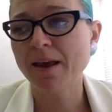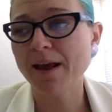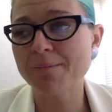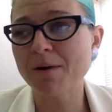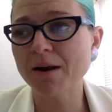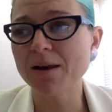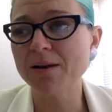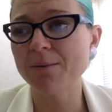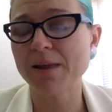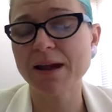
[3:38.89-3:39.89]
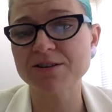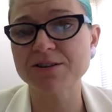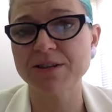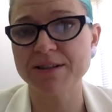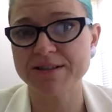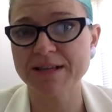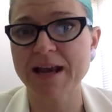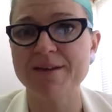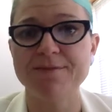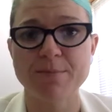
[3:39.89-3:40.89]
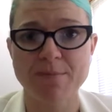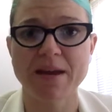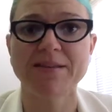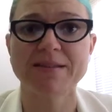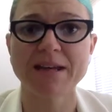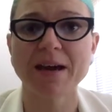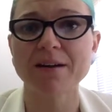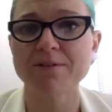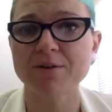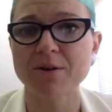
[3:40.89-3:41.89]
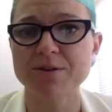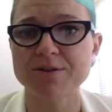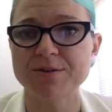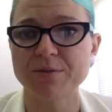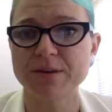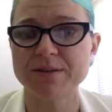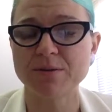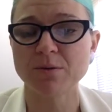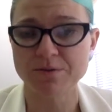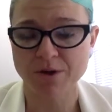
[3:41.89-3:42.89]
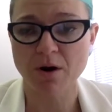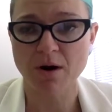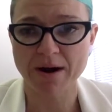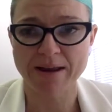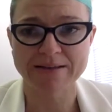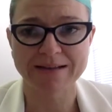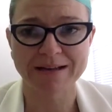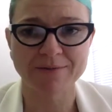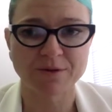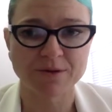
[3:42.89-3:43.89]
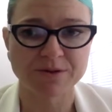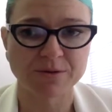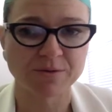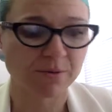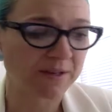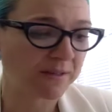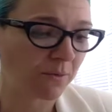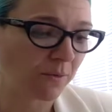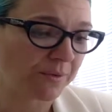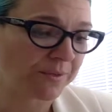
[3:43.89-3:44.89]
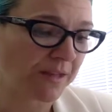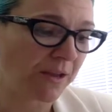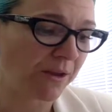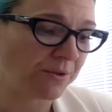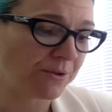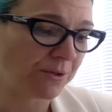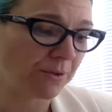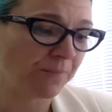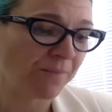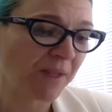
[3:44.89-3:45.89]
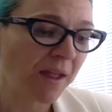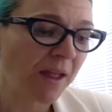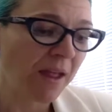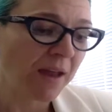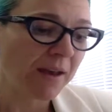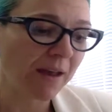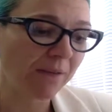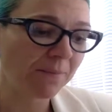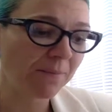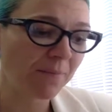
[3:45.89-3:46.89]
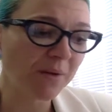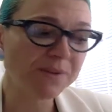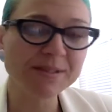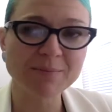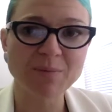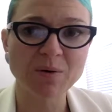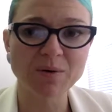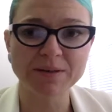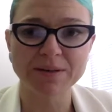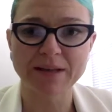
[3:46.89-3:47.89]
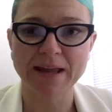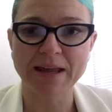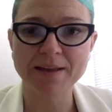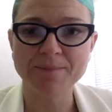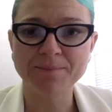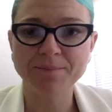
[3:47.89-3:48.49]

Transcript: And Milo will actually save the best out of those 3 scores, the highest out of those 3 scores that you do. Now, most importantly,